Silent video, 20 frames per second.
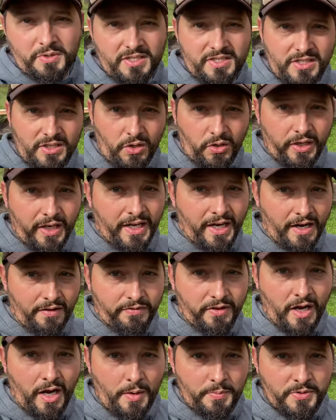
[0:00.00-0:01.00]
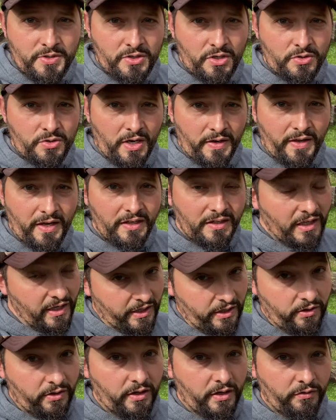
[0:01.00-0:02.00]
still can have the option to try that
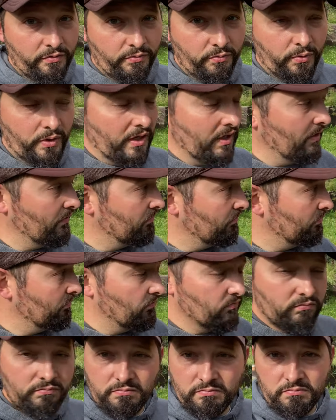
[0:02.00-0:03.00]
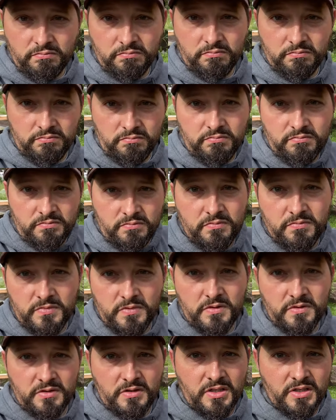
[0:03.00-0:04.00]
later if we
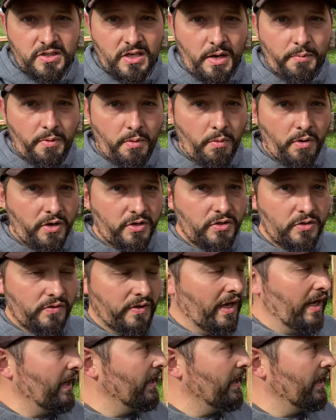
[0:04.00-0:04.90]
decide we wanna do that.